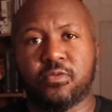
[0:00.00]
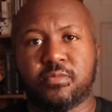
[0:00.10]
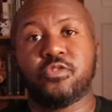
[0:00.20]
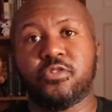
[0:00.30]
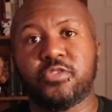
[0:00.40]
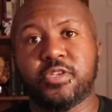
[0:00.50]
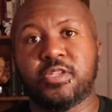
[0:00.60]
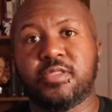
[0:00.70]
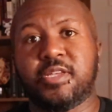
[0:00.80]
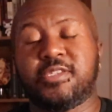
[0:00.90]
The third
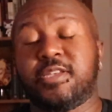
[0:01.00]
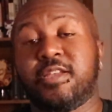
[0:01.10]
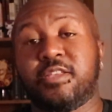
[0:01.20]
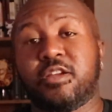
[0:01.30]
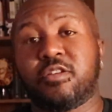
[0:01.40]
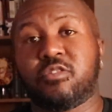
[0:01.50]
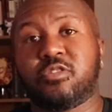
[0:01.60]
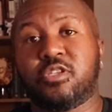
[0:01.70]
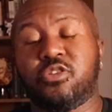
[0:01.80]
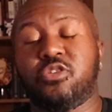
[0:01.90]
thing that side characters
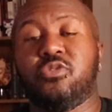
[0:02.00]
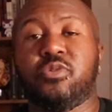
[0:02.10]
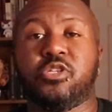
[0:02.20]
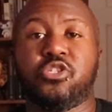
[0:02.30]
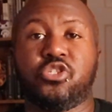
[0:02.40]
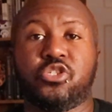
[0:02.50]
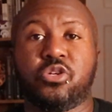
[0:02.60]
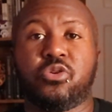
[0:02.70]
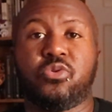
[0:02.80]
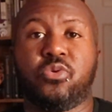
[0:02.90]
can do is
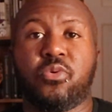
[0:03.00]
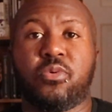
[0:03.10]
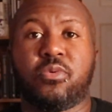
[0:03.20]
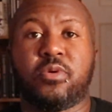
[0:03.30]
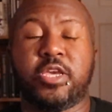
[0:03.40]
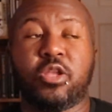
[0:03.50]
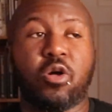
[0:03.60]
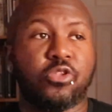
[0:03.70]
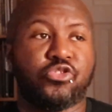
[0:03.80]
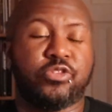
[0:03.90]
show an
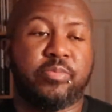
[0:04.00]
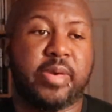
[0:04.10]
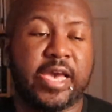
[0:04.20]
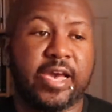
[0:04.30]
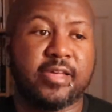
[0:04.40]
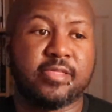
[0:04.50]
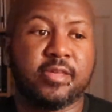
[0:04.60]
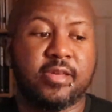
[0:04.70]
alternate path.